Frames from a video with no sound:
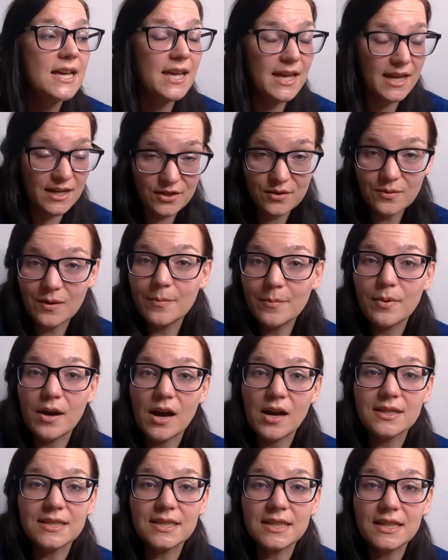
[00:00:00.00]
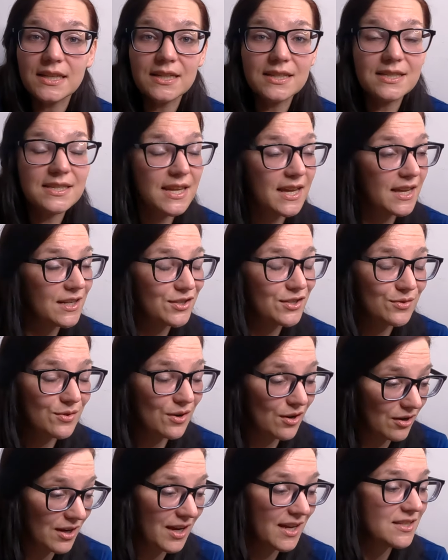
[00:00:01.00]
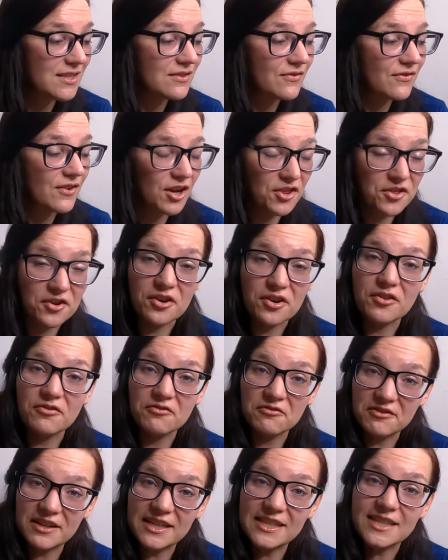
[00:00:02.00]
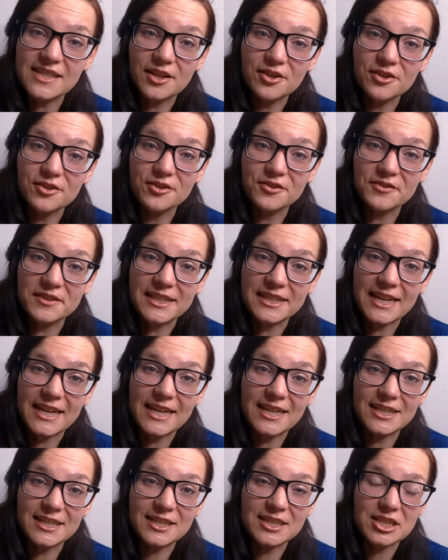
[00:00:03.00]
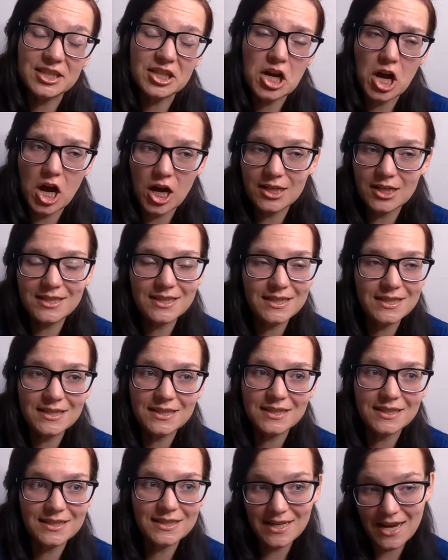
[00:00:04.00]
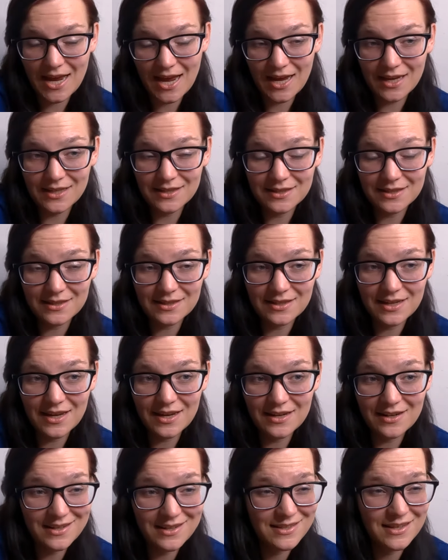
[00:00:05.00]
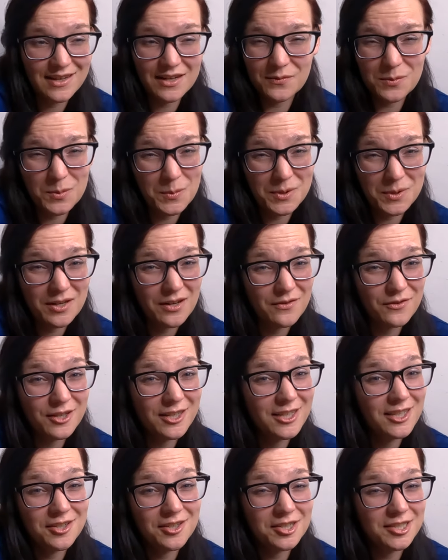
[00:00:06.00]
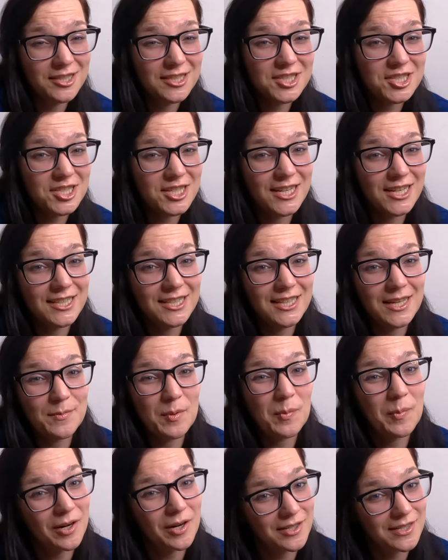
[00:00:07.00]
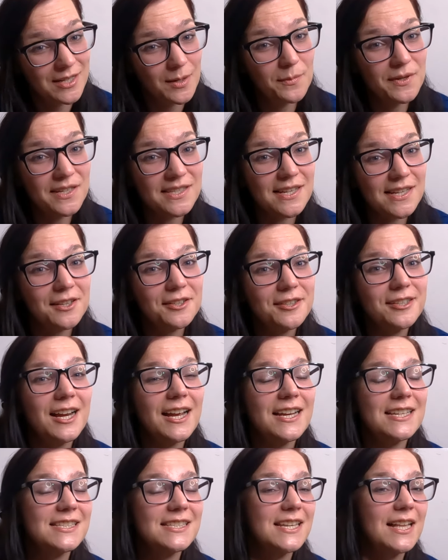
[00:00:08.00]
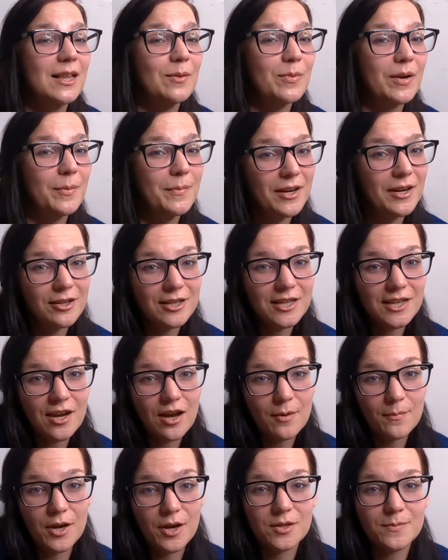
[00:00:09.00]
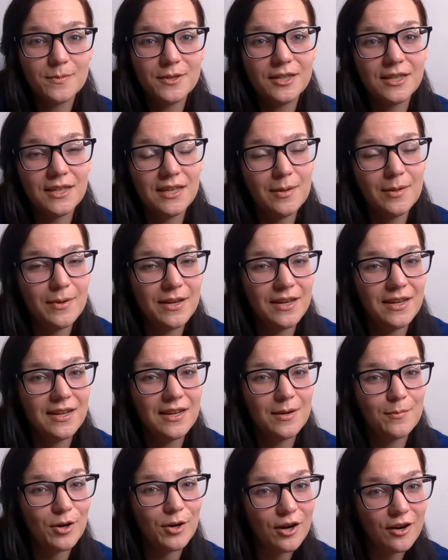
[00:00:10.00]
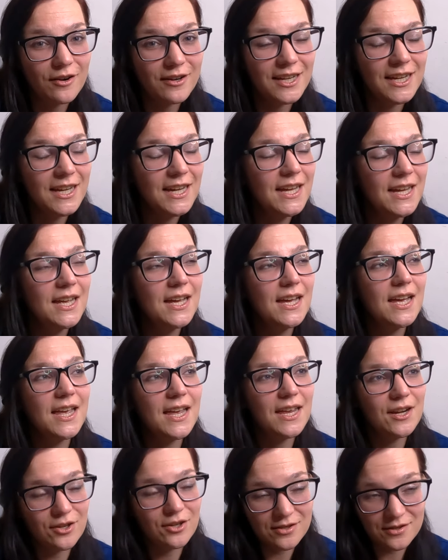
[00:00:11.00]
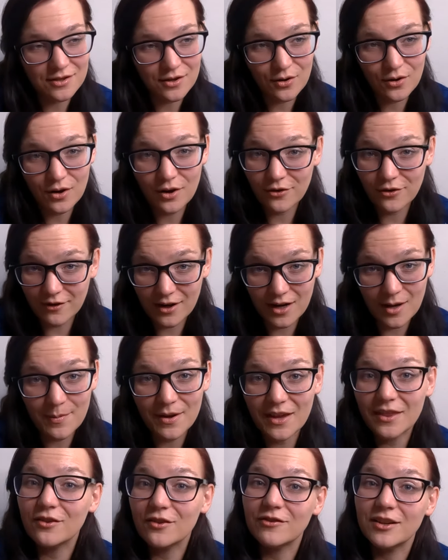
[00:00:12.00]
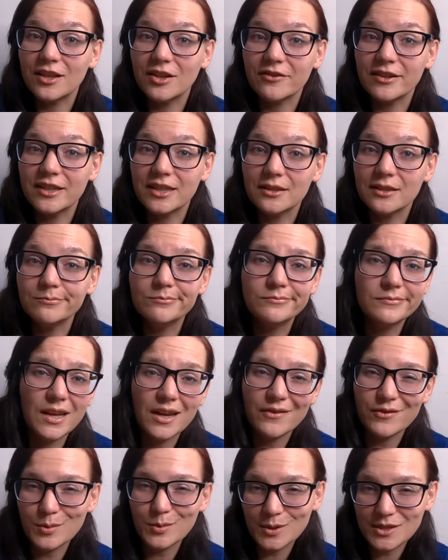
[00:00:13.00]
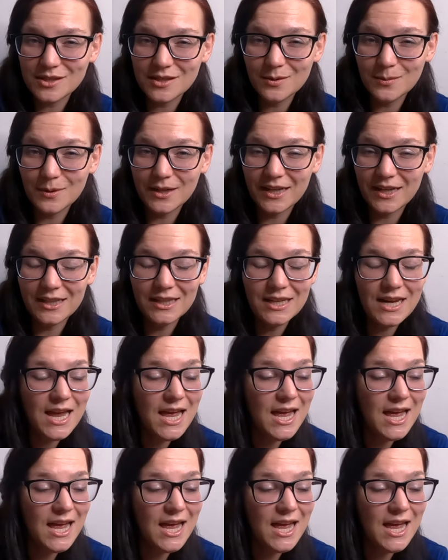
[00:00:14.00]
and to unboxings and to all kinds of other reseller related content and tasks, and that's kind of what we're covering here on this channel. I'm a part-time reseller. I sell primarily on Poshmark, eBay, and Mercari, and also on ThredUp and The RealReal every once in a while.